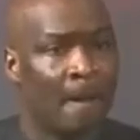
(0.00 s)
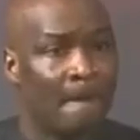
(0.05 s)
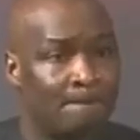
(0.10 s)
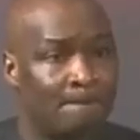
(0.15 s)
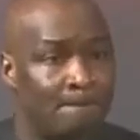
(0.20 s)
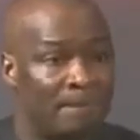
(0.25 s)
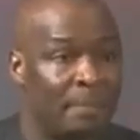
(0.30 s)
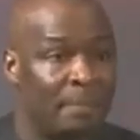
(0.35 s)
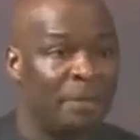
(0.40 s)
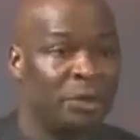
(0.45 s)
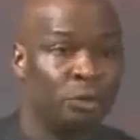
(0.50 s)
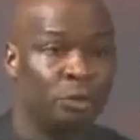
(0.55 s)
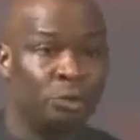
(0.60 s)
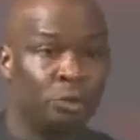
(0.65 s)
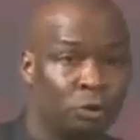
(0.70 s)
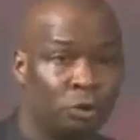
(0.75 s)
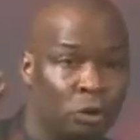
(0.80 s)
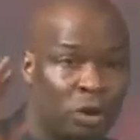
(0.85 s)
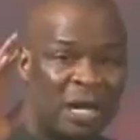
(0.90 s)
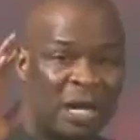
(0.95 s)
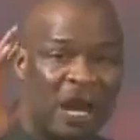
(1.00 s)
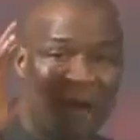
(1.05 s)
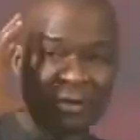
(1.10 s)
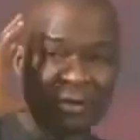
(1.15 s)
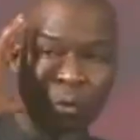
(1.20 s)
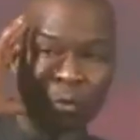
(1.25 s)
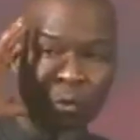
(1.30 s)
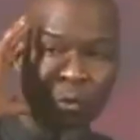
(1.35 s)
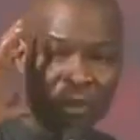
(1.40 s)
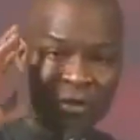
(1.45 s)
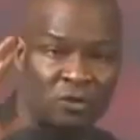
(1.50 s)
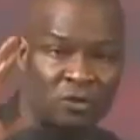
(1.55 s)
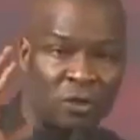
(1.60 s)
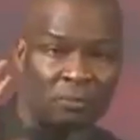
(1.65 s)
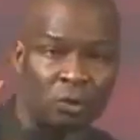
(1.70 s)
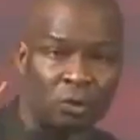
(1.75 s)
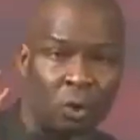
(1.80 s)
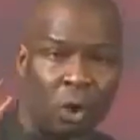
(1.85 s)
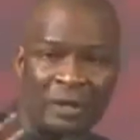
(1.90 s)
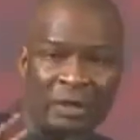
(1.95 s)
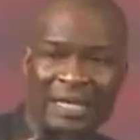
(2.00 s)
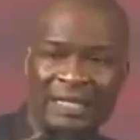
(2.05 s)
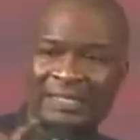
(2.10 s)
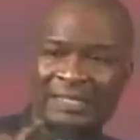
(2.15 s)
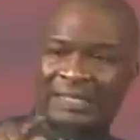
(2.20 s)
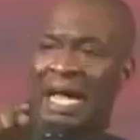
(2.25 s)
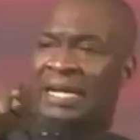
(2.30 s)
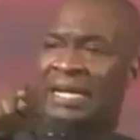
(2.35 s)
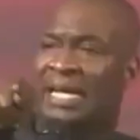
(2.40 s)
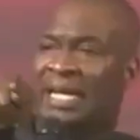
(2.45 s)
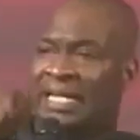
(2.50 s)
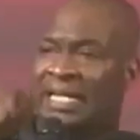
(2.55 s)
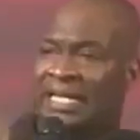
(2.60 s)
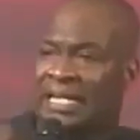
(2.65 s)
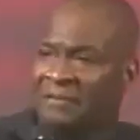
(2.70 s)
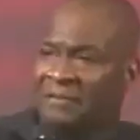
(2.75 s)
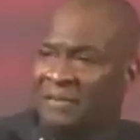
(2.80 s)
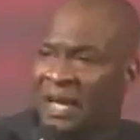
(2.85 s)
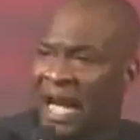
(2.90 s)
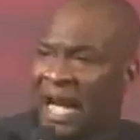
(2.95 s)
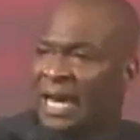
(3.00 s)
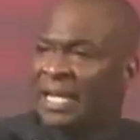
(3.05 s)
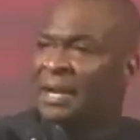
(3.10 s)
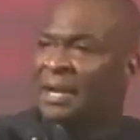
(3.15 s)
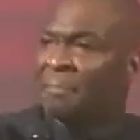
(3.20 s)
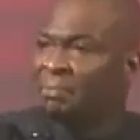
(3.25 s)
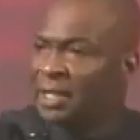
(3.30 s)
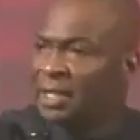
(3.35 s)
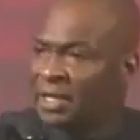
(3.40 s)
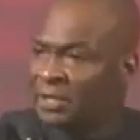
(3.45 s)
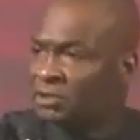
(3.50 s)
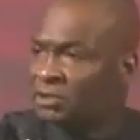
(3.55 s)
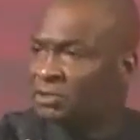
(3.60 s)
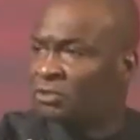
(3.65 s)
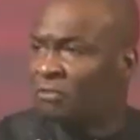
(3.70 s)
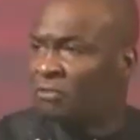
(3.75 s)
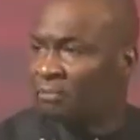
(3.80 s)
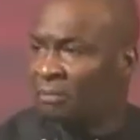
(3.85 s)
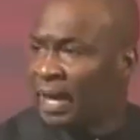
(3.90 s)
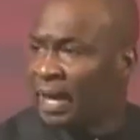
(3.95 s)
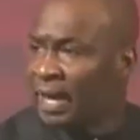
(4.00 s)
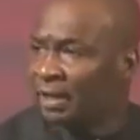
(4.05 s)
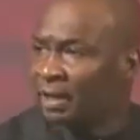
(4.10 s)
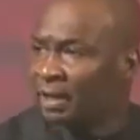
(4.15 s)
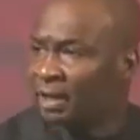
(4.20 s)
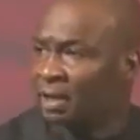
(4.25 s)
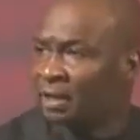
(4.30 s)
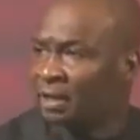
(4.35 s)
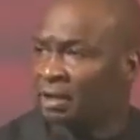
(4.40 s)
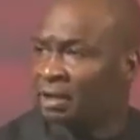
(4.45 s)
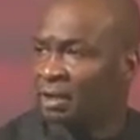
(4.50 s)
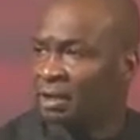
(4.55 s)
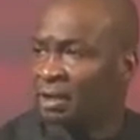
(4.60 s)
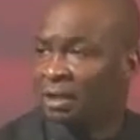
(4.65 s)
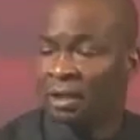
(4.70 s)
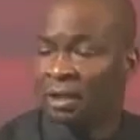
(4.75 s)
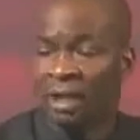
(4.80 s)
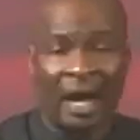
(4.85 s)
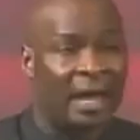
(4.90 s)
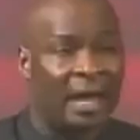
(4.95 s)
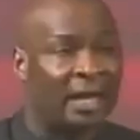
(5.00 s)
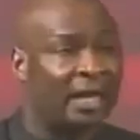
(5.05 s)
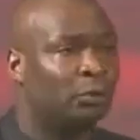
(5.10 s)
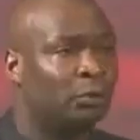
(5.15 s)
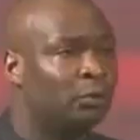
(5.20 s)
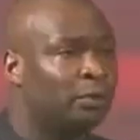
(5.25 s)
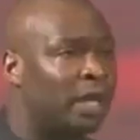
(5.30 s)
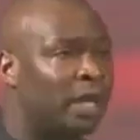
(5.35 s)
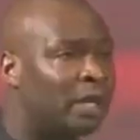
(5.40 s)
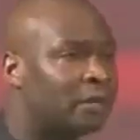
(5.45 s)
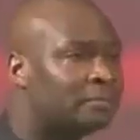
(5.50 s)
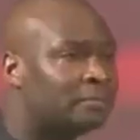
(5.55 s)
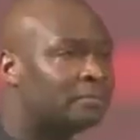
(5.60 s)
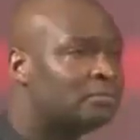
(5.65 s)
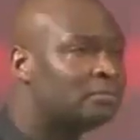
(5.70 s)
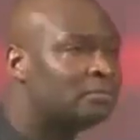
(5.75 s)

Maybe you do not have the wisdom to understand the gift and the ministry of men. Hallelujah.